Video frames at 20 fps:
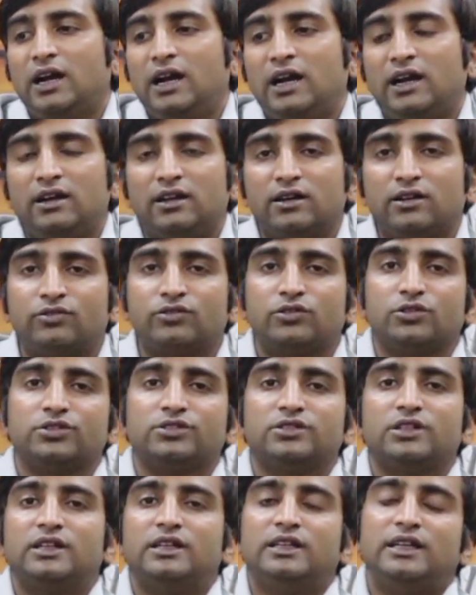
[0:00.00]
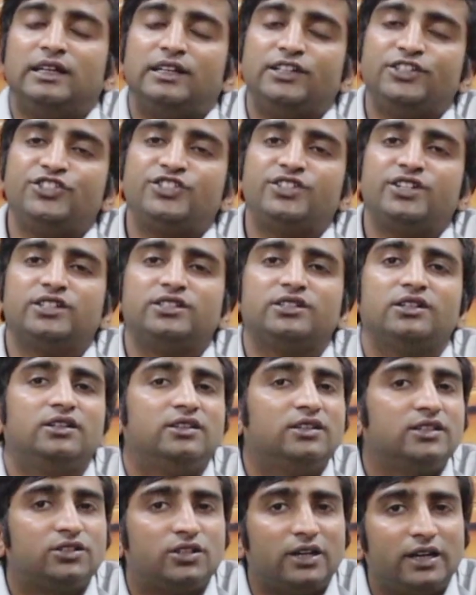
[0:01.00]
And of course, a registration
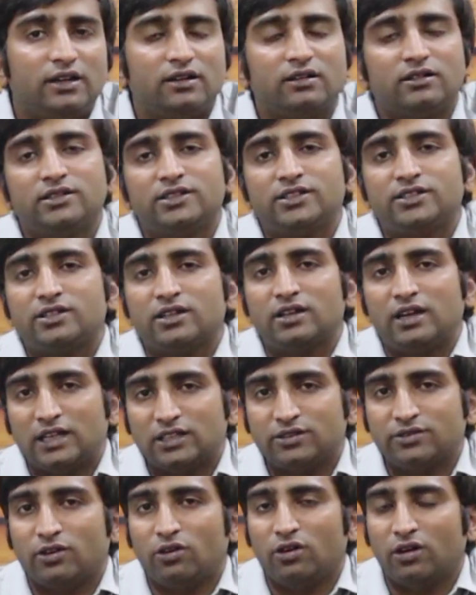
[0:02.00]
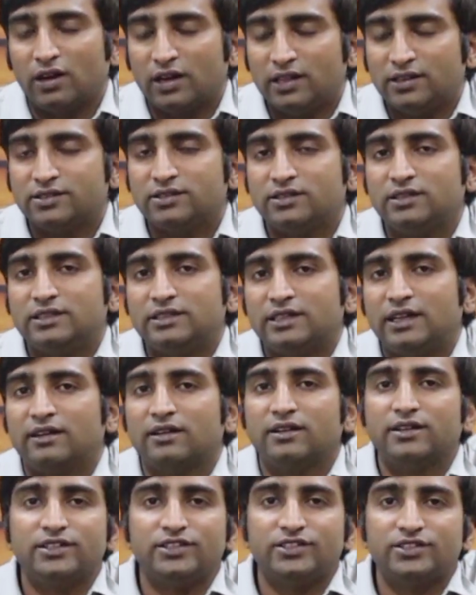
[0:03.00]
in the state register as well, or as the
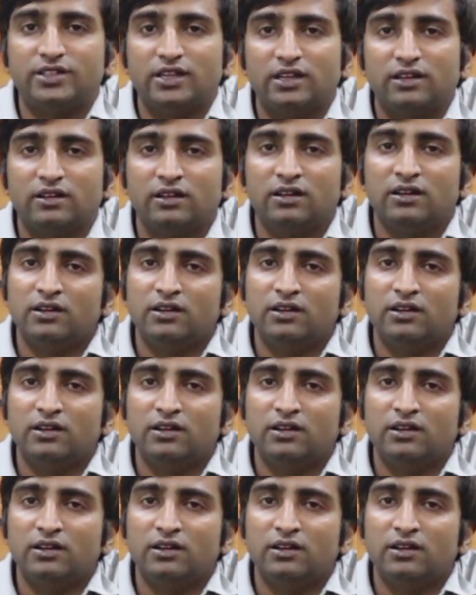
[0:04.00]
central register,